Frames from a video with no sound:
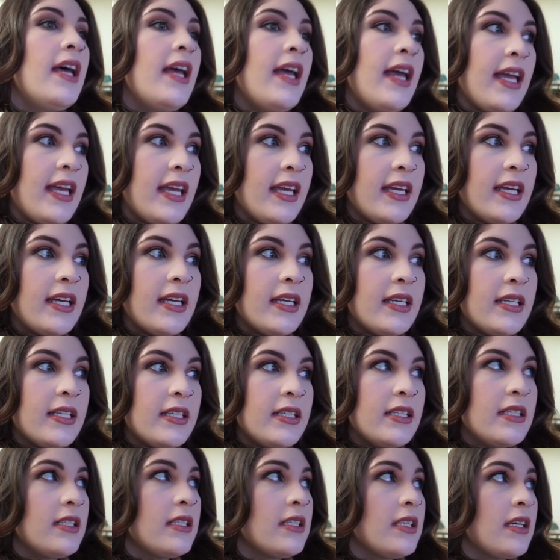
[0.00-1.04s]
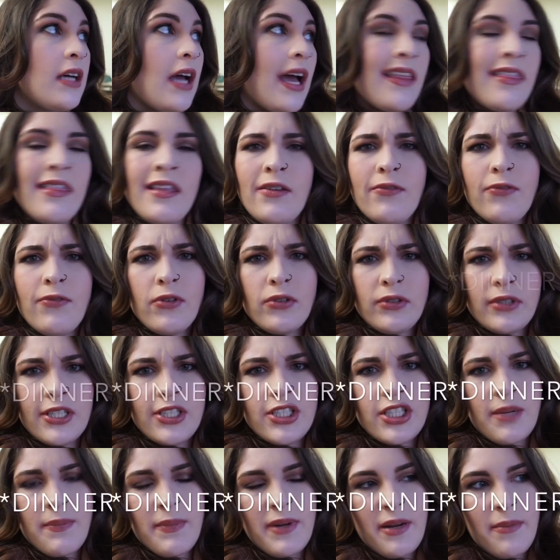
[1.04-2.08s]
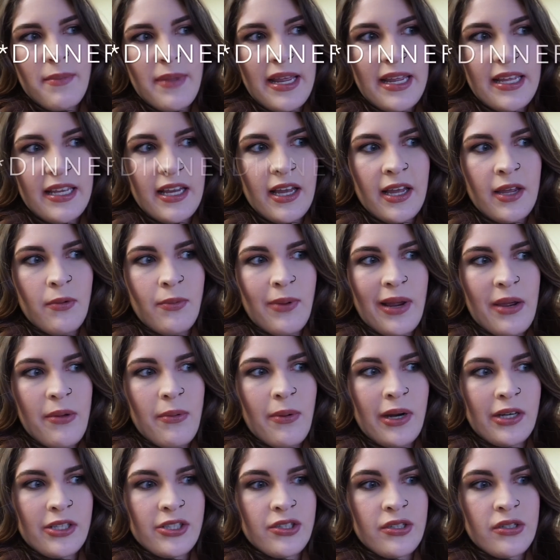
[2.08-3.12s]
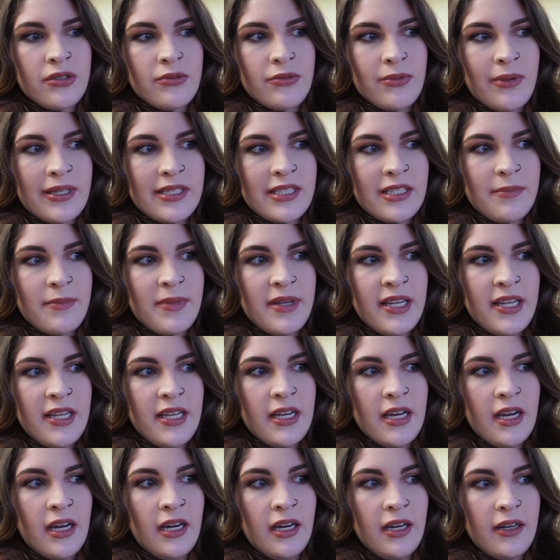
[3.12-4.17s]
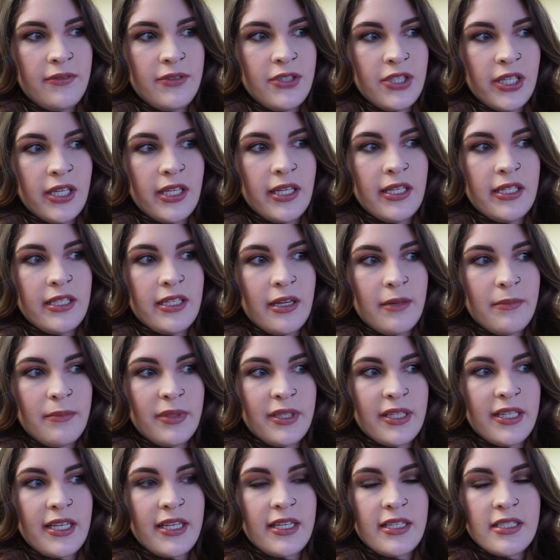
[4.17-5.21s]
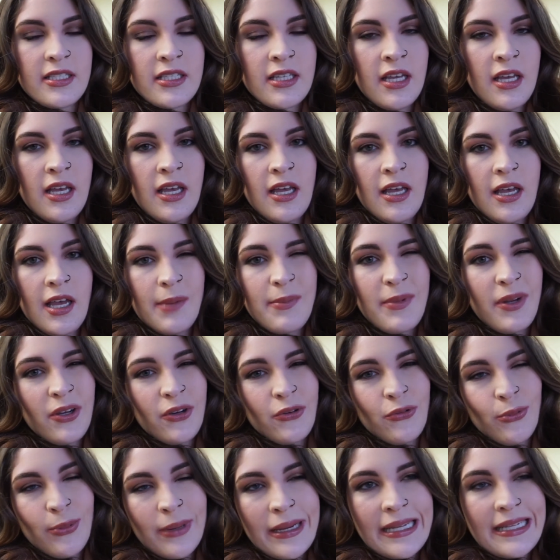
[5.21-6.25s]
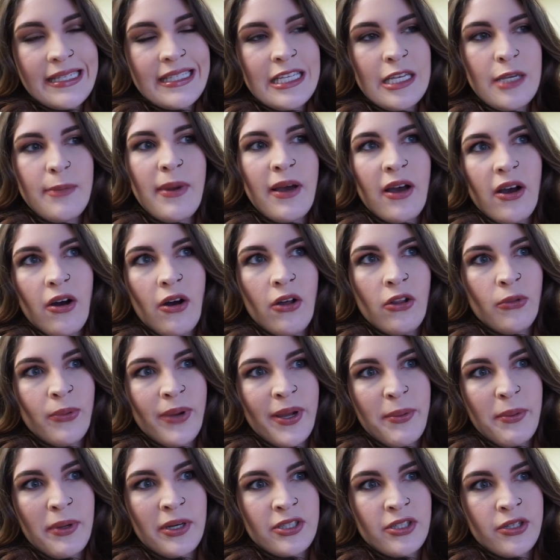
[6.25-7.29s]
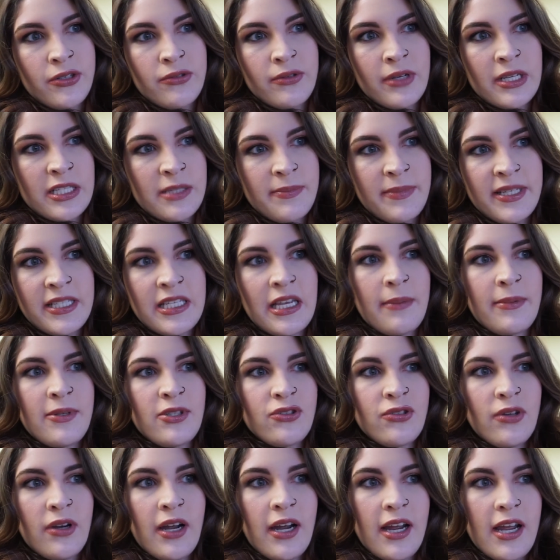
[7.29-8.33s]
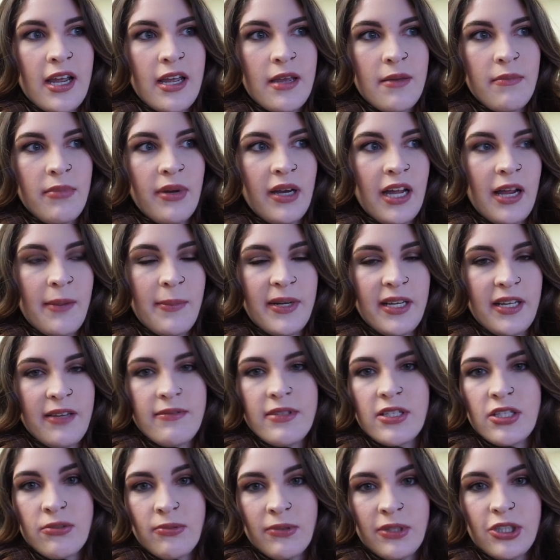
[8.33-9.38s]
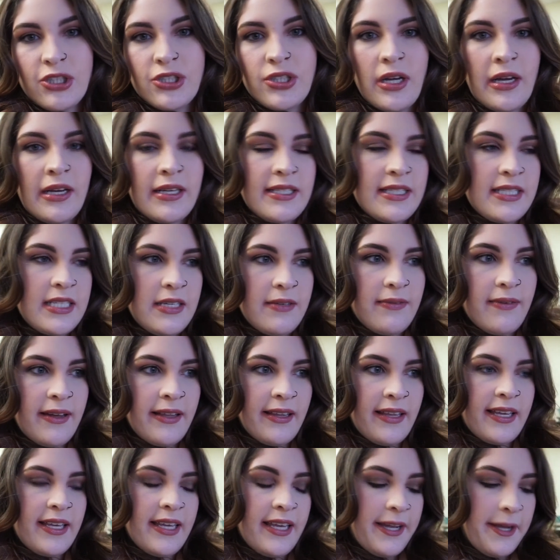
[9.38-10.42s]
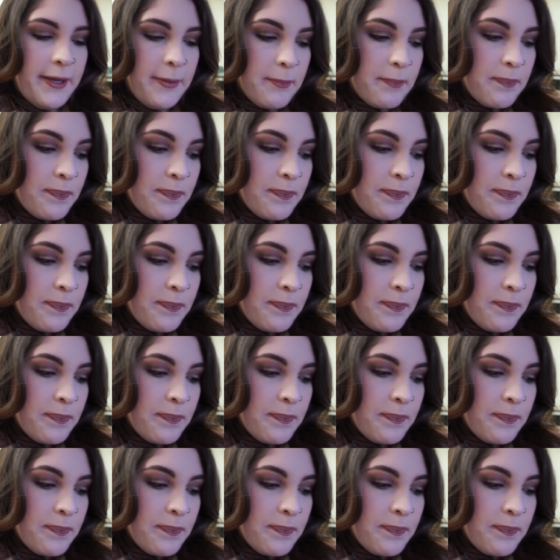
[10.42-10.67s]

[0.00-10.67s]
and I think for lunch I'm gonna make a Weight Watchers recipe of chicken and dumplings. I'm not crazy about all the Weight Watchers recipes I've been trying, but I'm gonna give this one a shot and see if I like it.